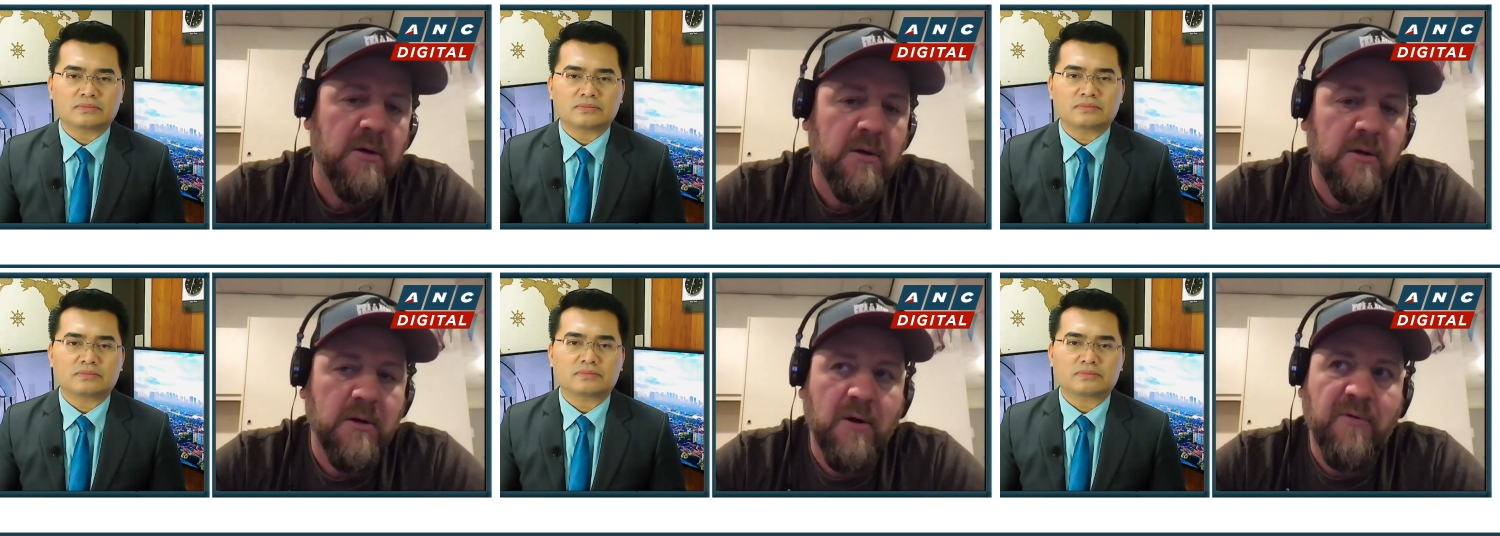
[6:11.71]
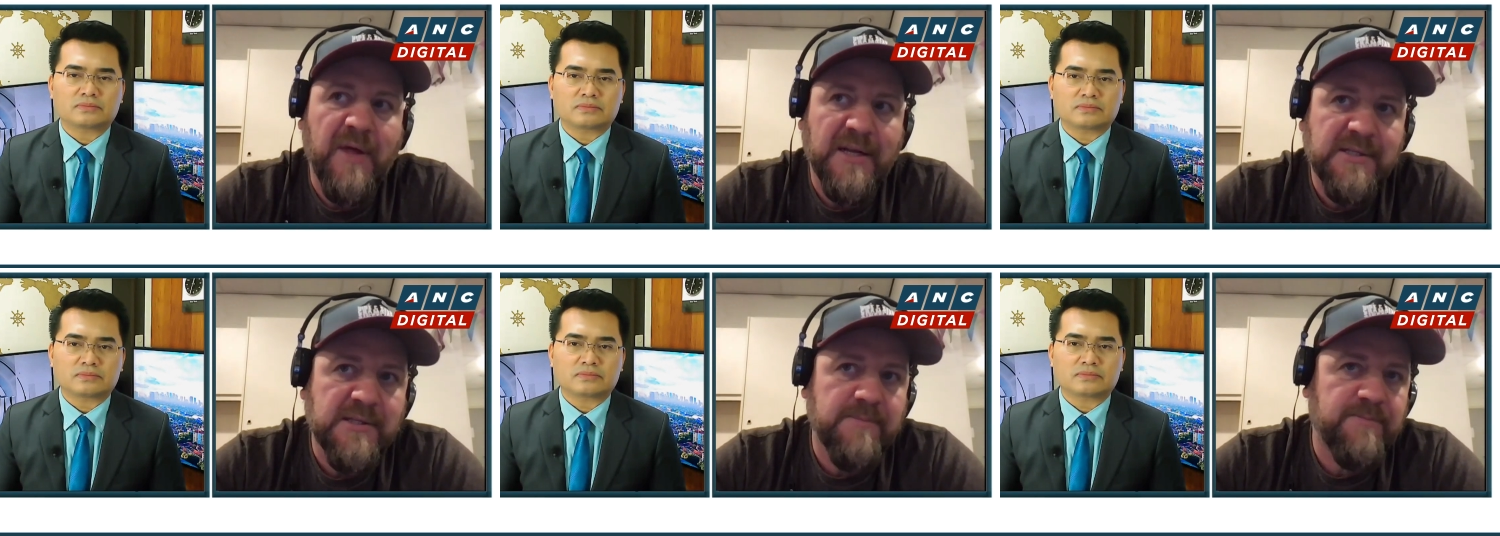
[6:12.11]
Speaker 1: you know,
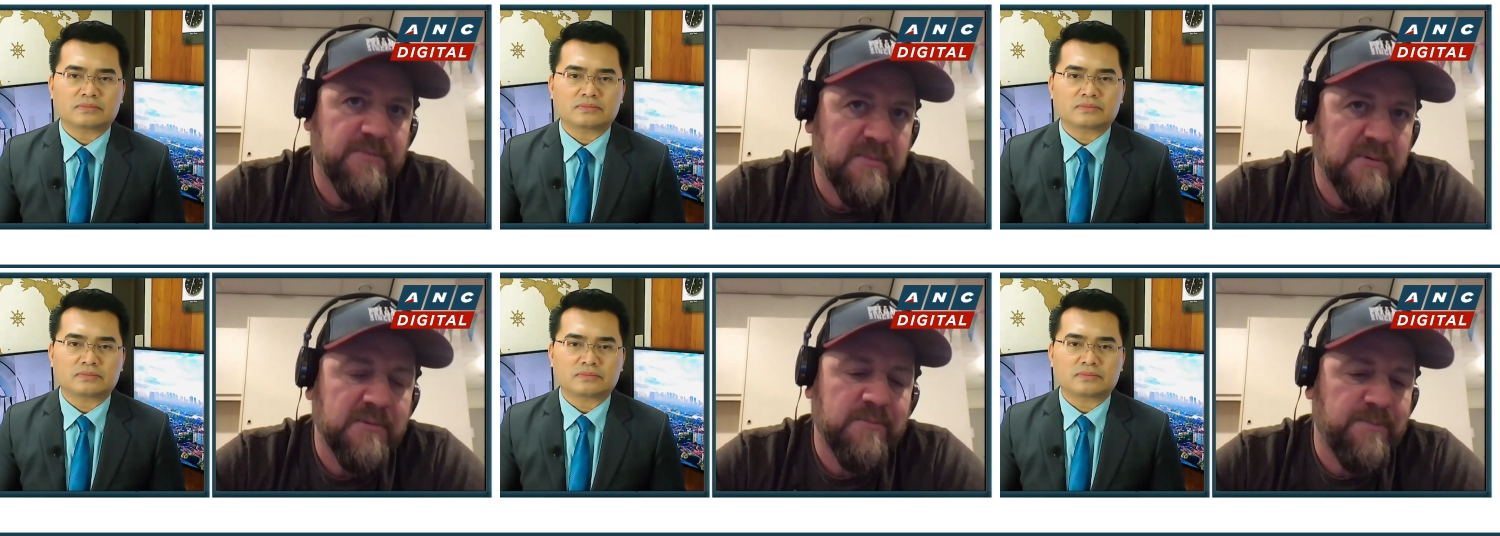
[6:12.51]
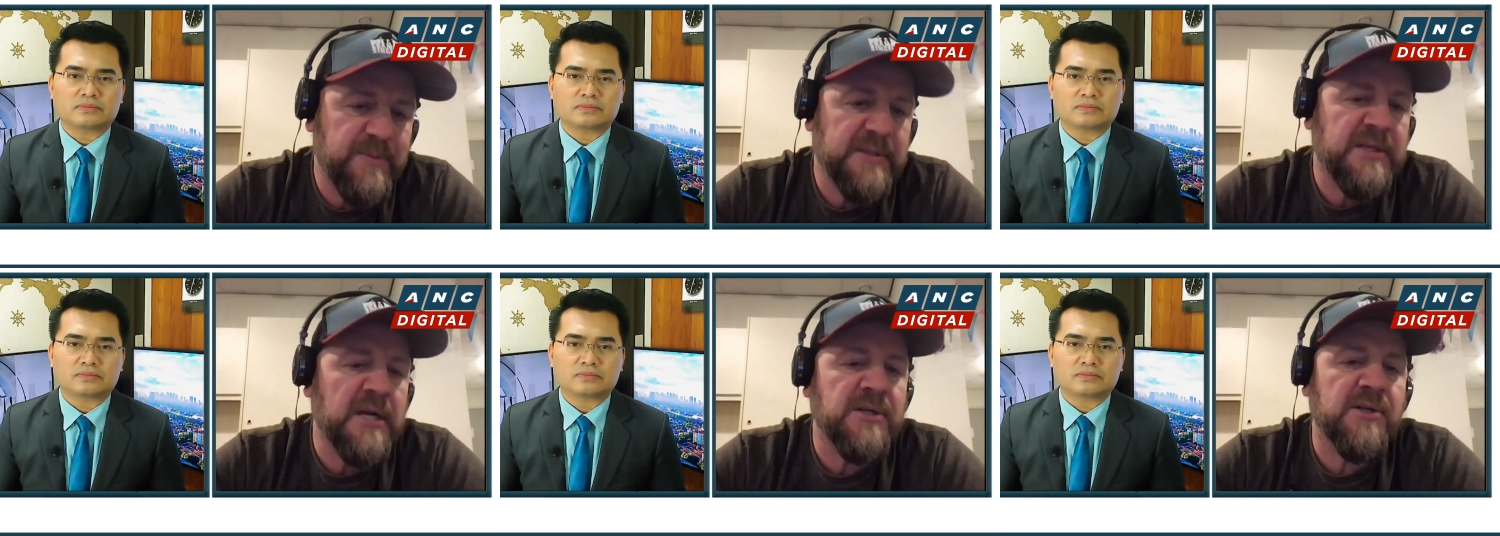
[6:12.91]
that's
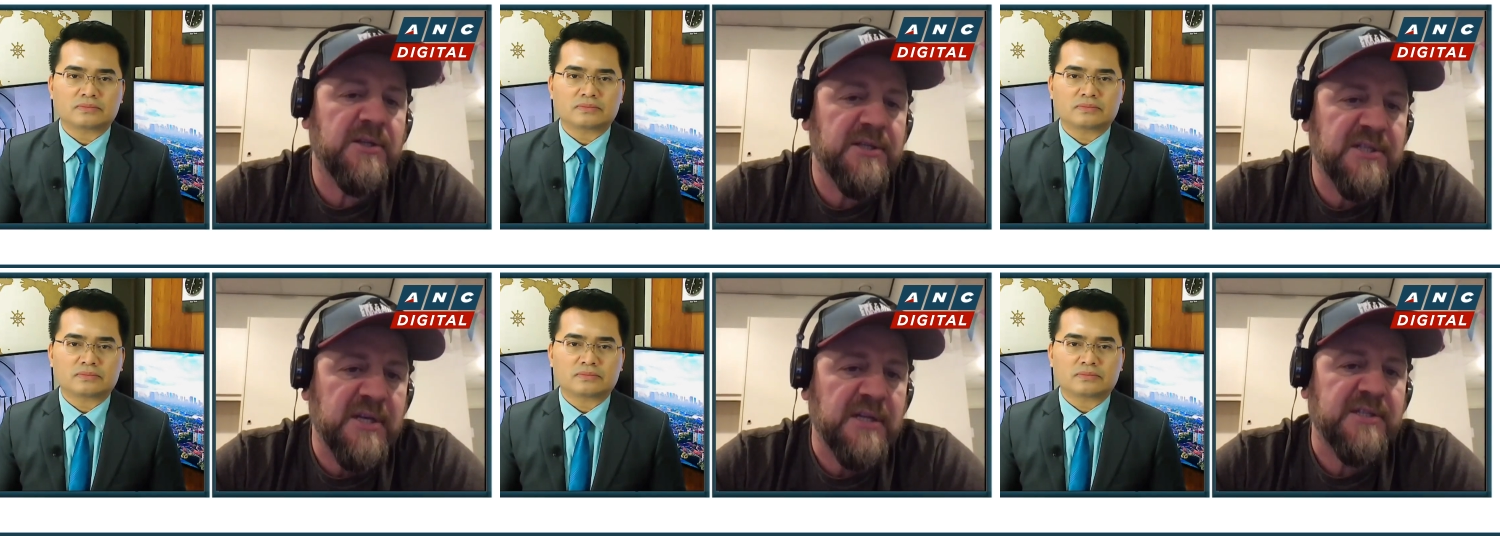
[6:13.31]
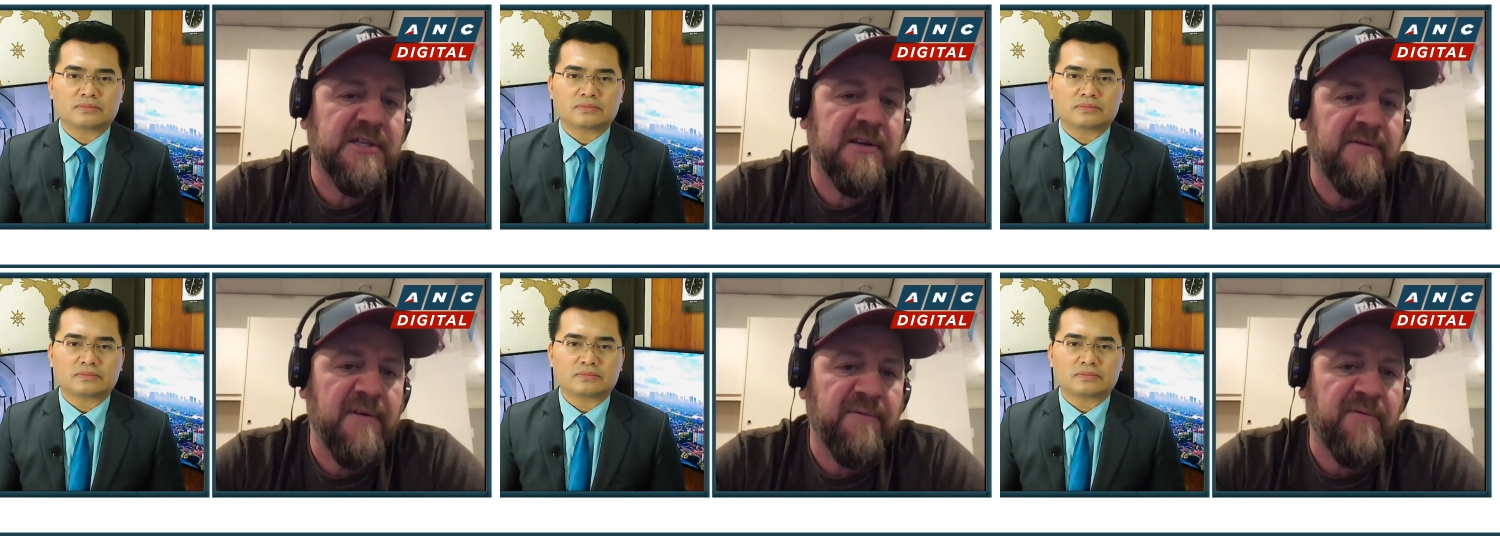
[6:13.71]
potentially
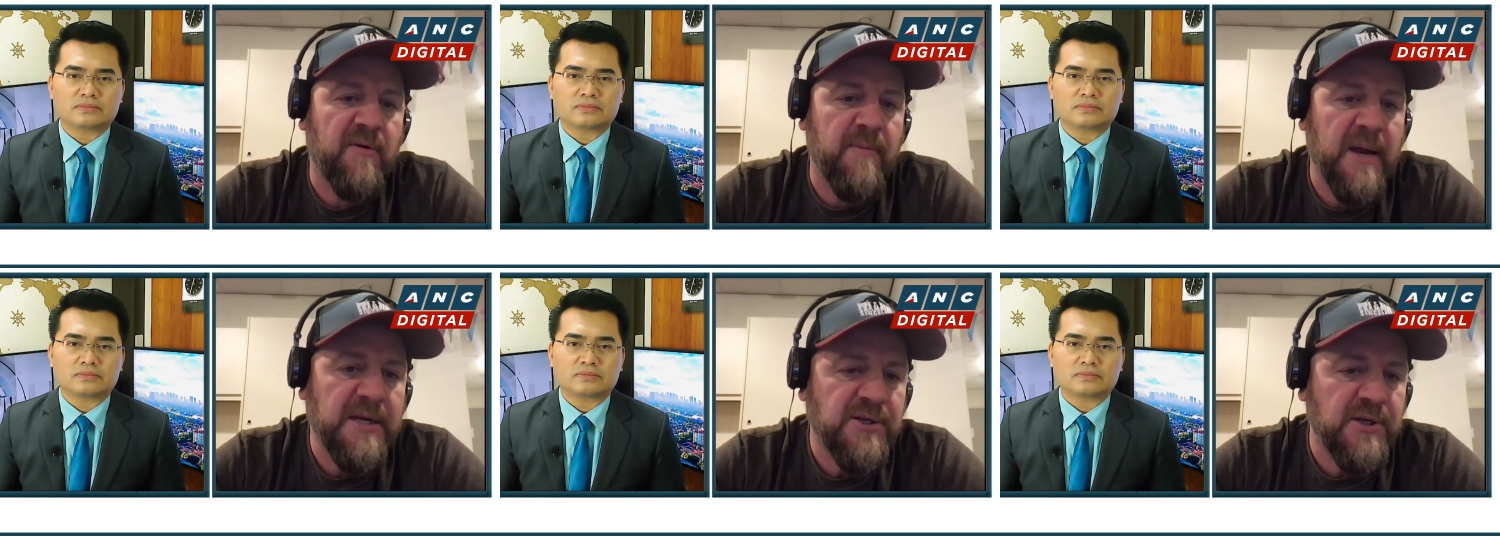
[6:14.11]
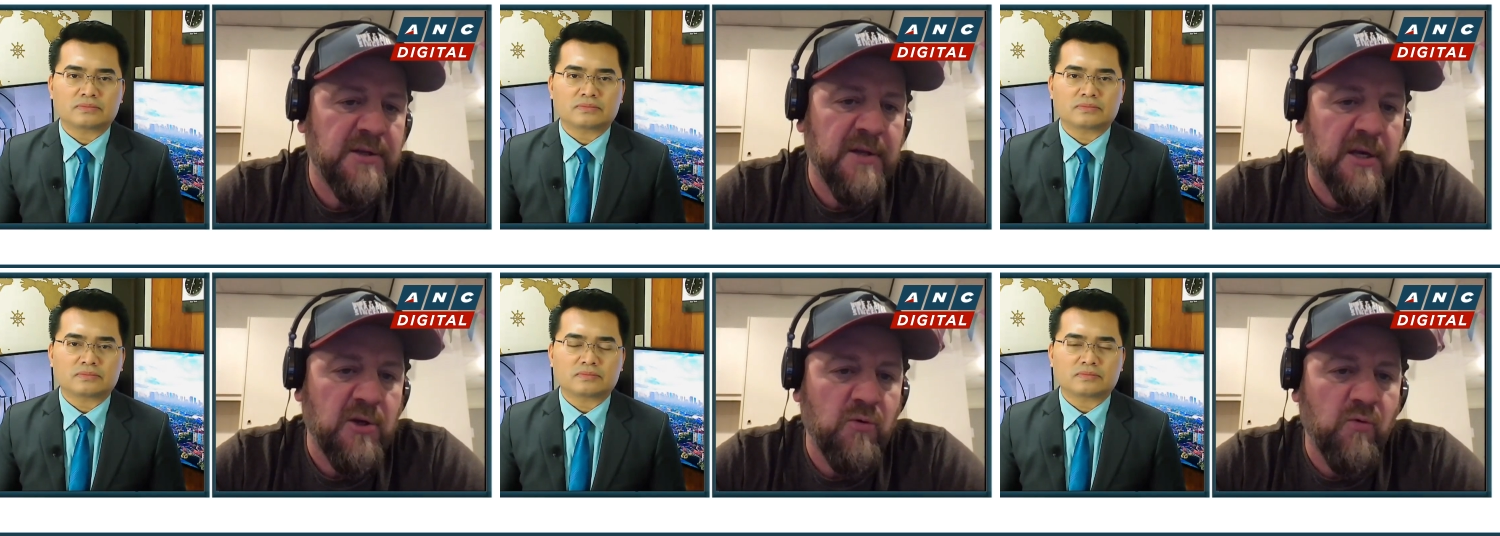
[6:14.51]
sensitive information
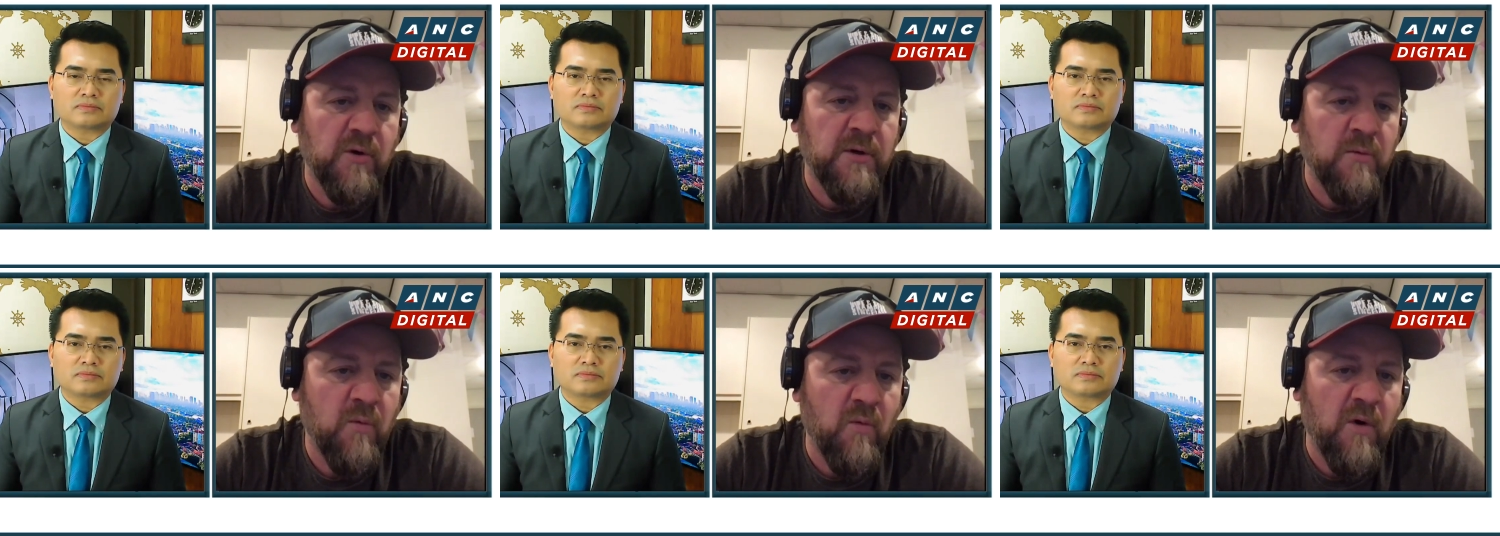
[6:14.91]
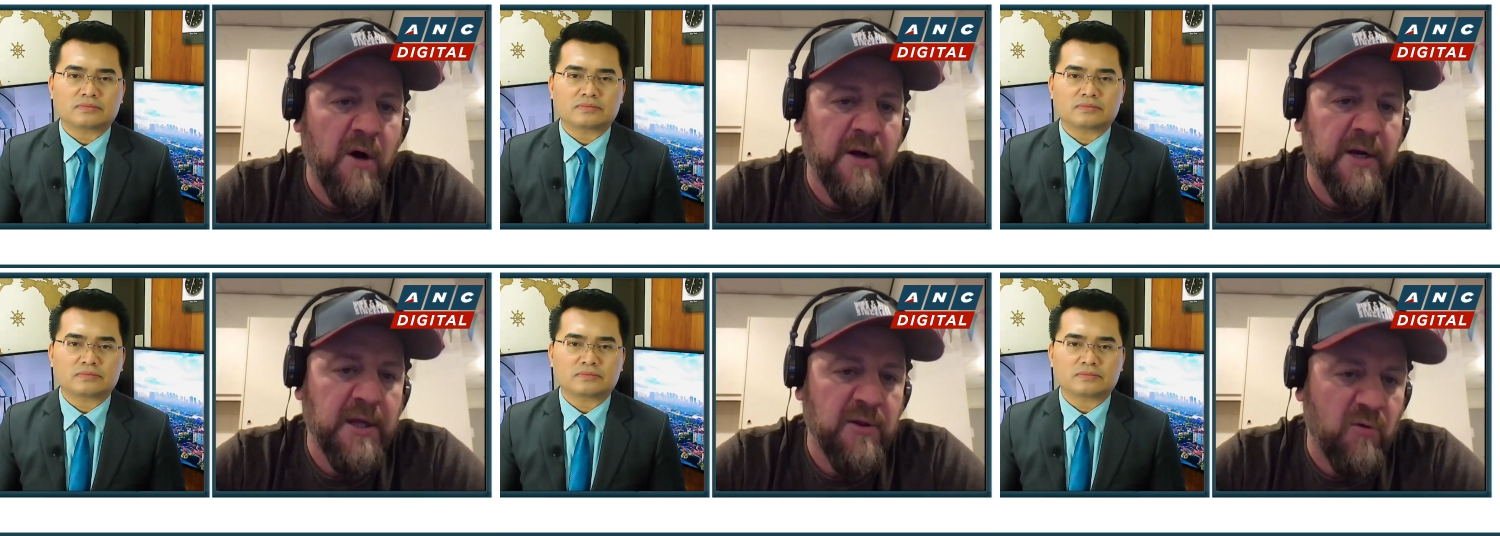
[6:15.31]
that you wouldn't
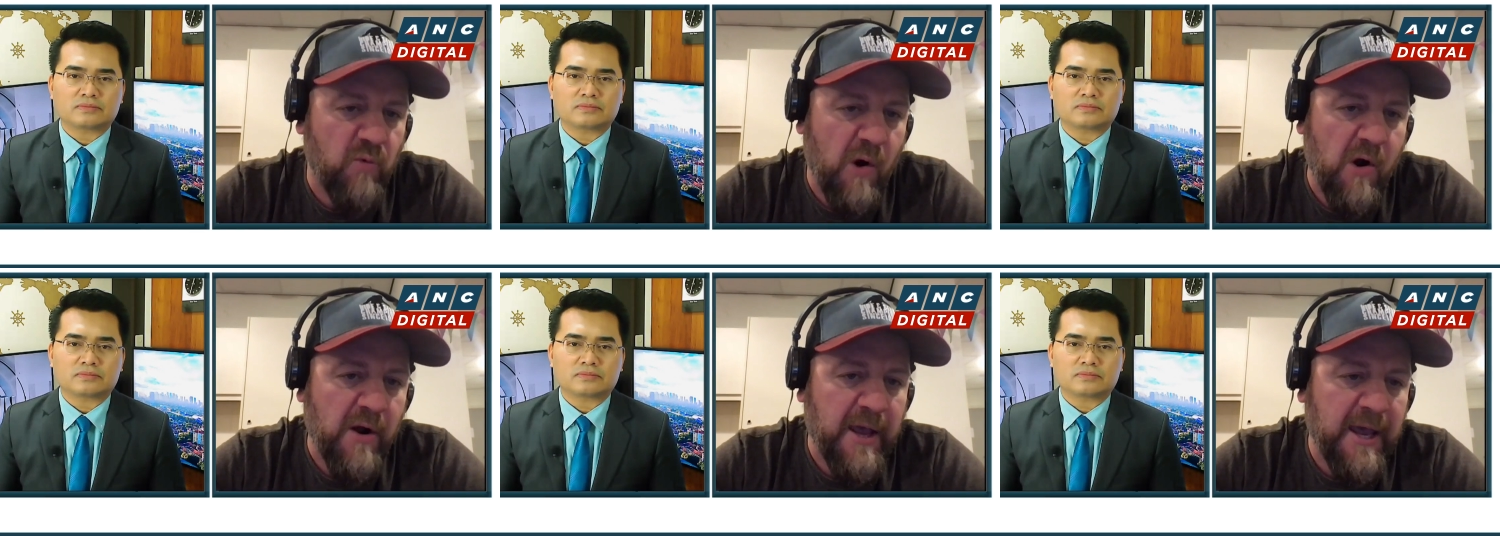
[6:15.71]
want in the wrong